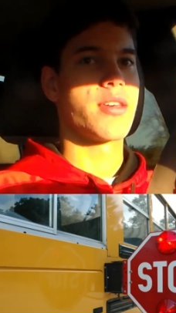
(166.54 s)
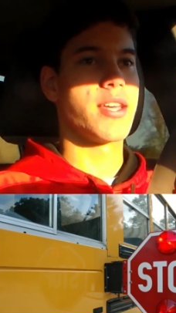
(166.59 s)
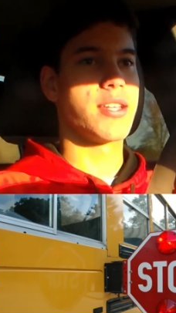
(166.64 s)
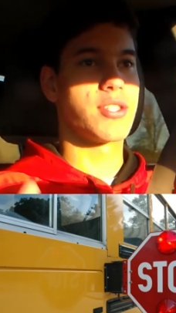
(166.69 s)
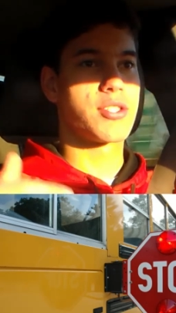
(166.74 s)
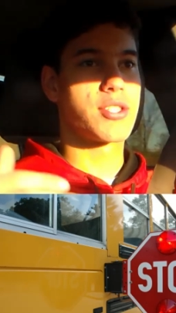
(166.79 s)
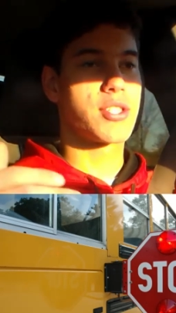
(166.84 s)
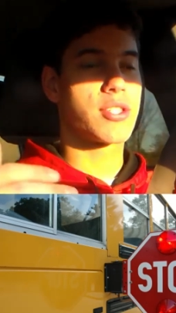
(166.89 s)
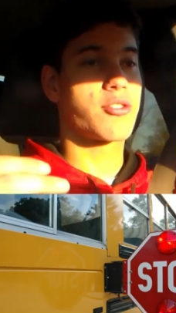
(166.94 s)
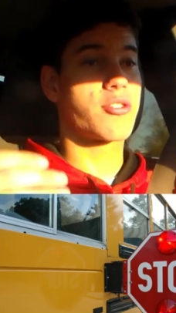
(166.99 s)
It
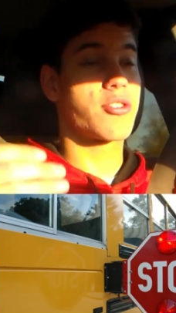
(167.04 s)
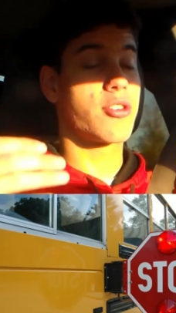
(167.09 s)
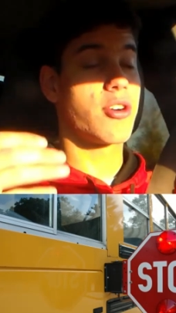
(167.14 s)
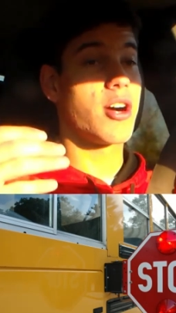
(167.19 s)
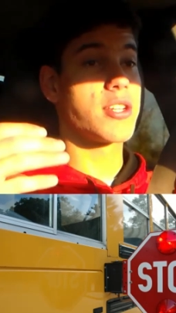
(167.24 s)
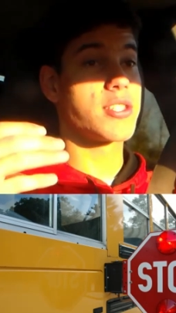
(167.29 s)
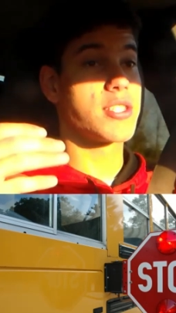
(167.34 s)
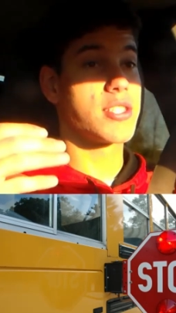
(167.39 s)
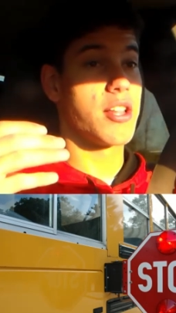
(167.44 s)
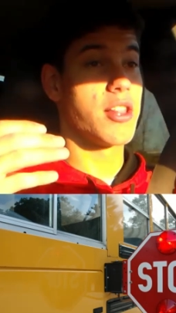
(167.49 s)

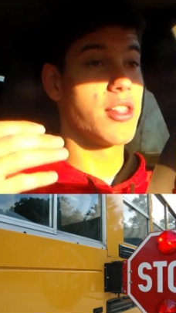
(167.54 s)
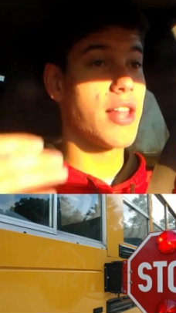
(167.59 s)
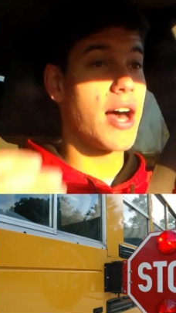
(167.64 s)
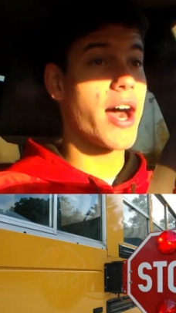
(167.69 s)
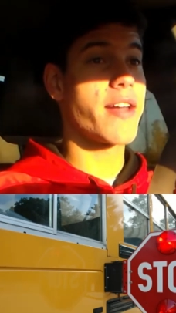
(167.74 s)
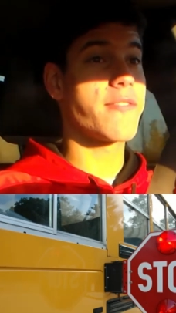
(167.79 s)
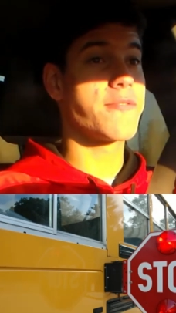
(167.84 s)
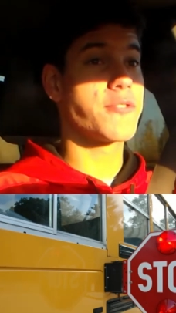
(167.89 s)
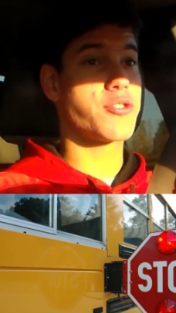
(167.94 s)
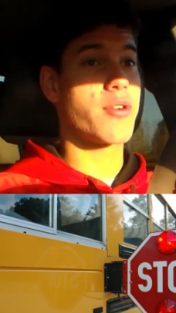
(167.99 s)
causes a
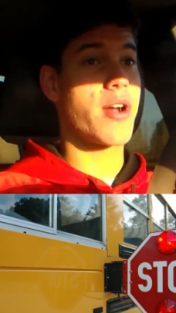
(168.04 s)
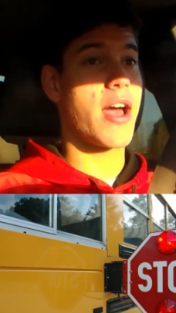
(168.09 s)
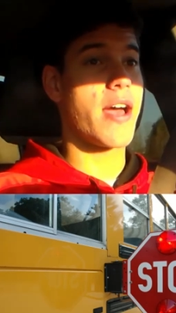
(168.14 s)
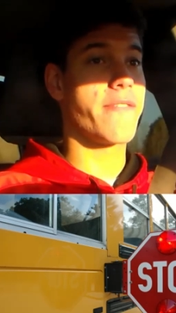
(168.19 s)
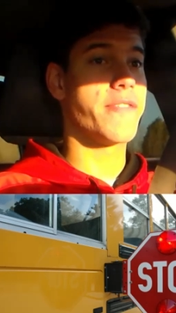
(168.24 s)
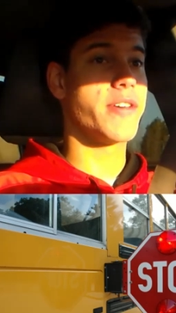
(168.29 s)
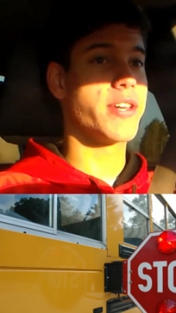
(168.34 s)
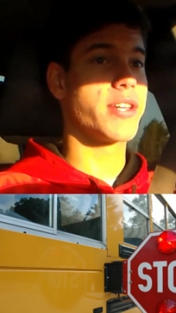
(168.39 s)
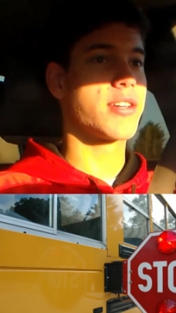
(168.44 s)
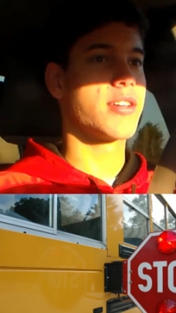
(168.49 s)
lot of
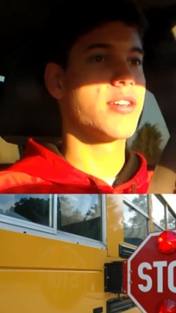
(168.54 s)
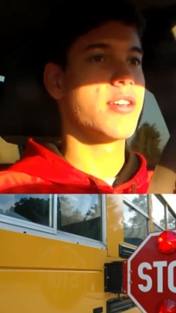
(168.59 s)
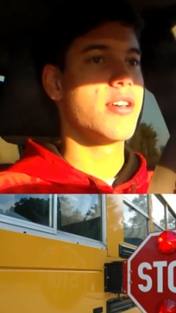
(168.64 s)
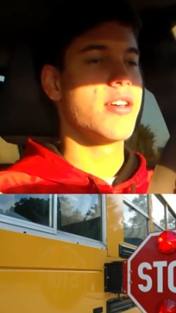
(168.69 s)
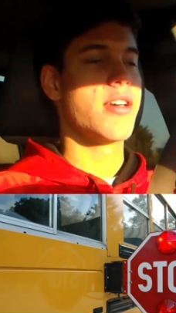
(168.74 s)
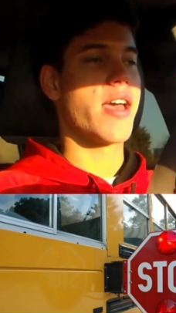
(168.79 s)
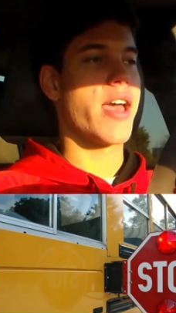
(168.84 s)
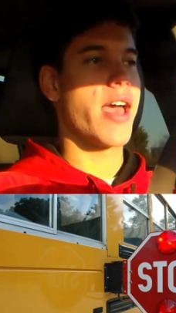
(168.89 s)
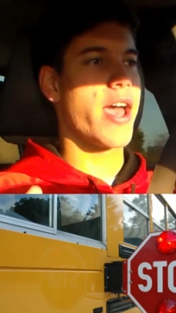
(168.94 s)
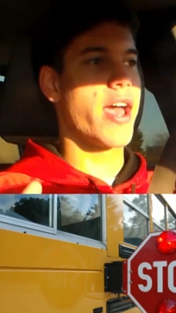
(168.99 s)
traffic,
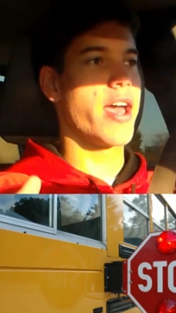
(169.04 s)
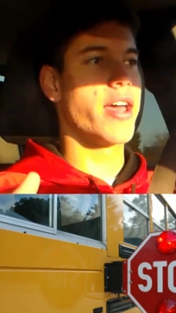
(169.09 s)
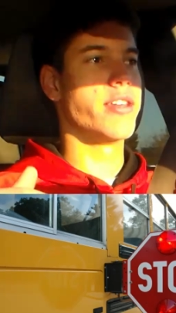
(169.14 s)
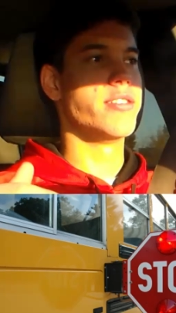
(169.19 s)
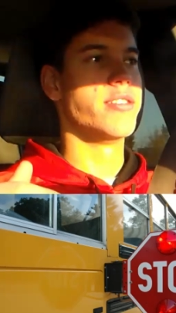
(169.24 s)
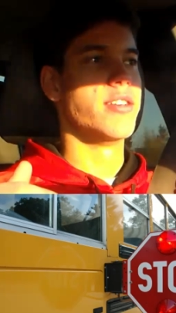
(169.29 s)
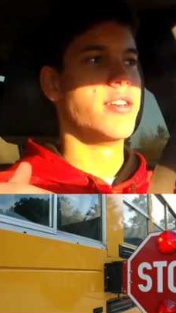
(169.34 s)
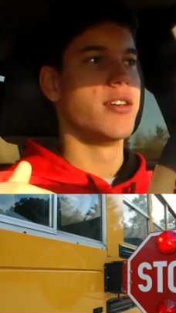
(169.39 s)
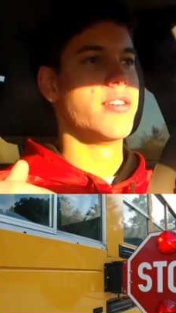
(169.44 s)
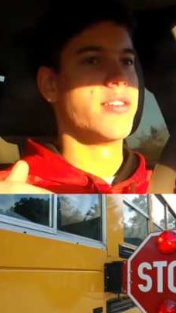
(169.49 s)
and
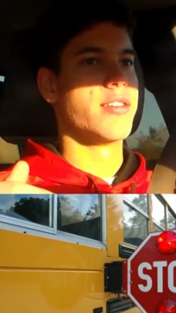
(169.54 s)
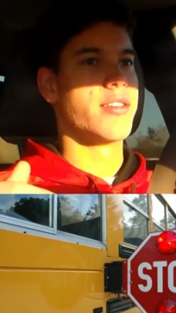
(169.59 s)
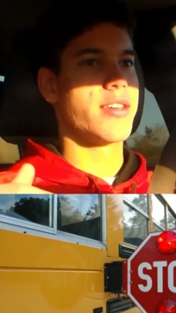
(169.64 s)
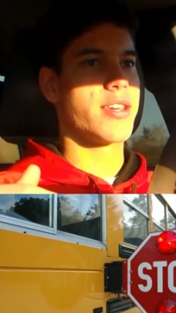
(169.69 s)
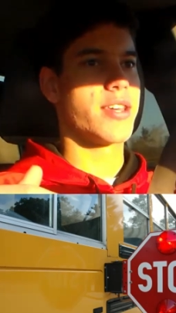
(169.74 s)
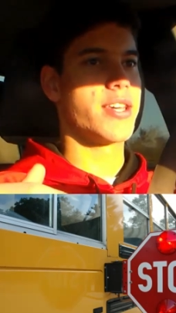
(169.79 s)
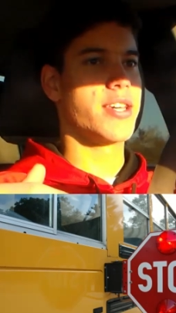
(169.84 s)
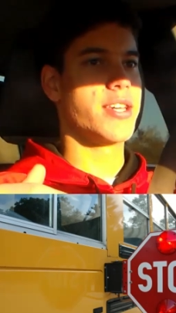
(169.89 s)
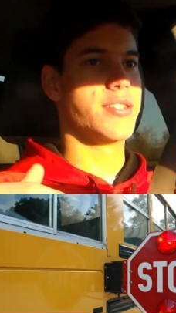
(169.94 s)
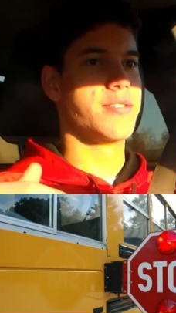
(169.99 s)

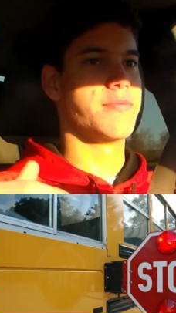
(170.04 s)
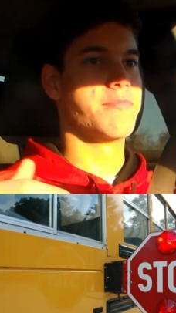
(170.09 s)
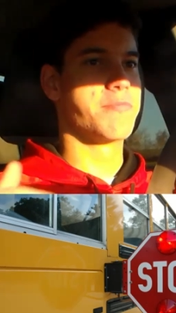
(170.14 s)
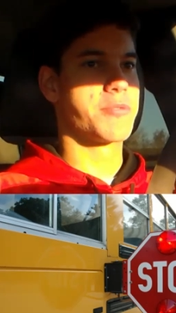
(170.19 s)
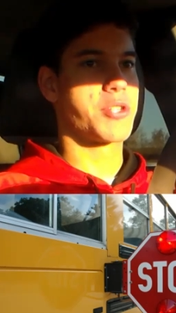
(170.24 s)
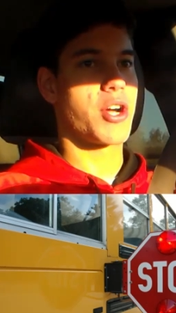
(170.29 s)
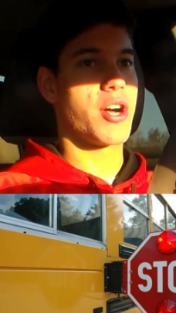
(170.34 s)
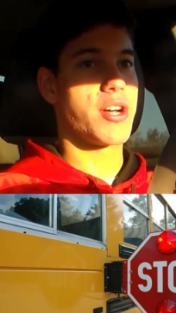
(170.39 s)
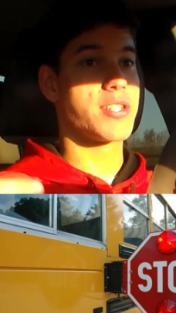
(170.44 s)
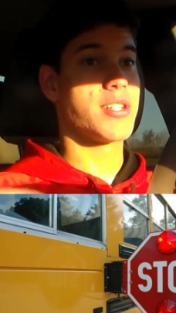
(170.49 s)
it
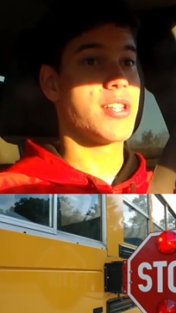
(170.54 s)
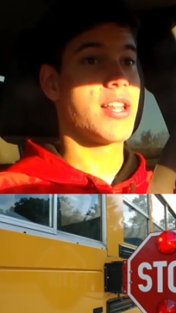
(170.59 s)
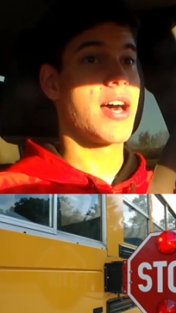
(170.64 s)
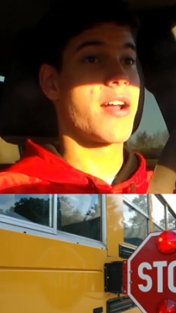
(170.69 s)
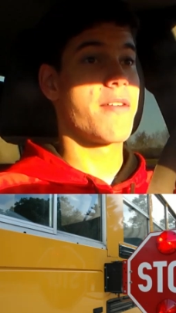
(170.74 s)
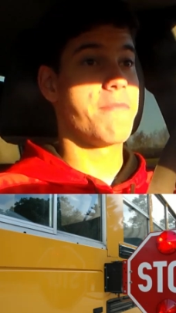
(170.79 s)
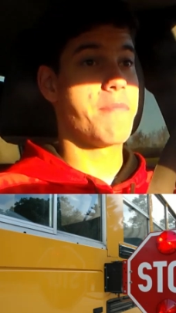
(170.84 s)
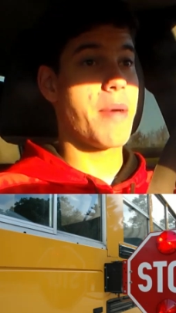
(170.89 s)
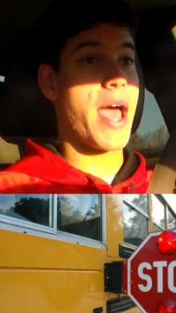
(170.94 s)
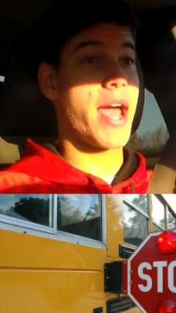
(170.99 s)
causes a lot
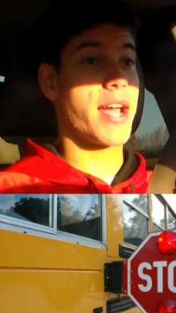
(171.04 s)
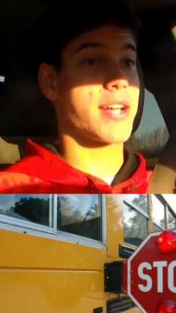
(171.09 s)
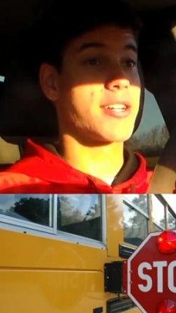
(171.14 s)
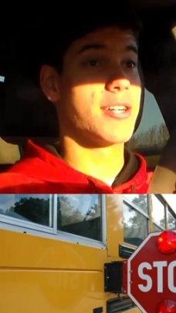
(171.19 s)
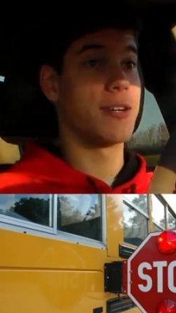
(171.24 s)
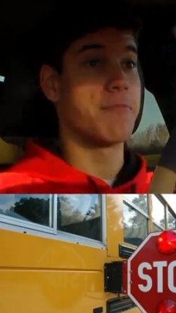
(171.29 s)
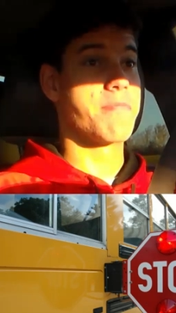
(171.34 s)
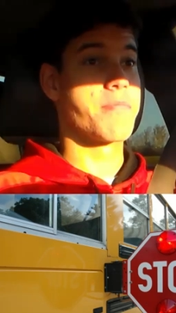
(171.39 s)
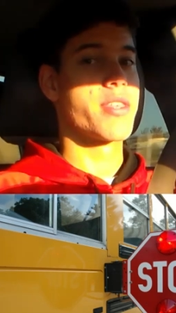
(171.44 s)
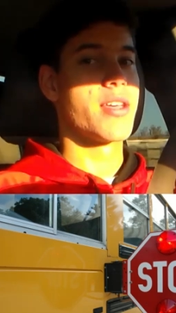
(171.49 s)
of
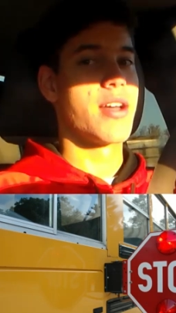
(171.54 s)
backup.